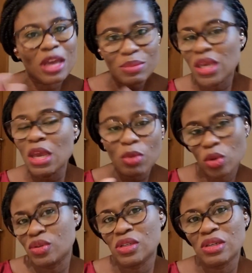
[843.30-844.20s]
I became
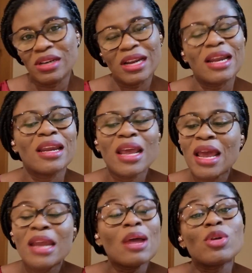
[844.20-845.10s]
concerned, and
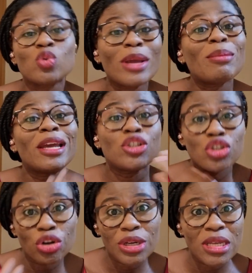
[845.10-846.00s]
that was when my
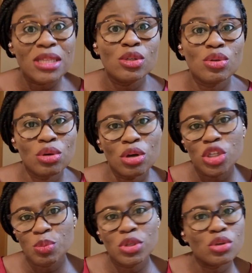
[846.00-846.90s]
journey to the
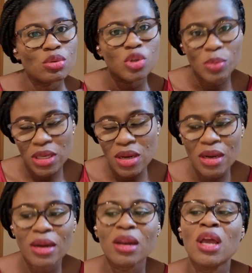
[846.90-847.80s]
hospitals
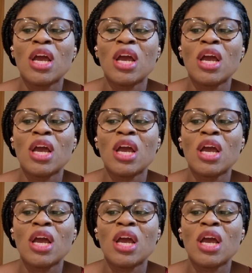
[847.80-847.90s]
began.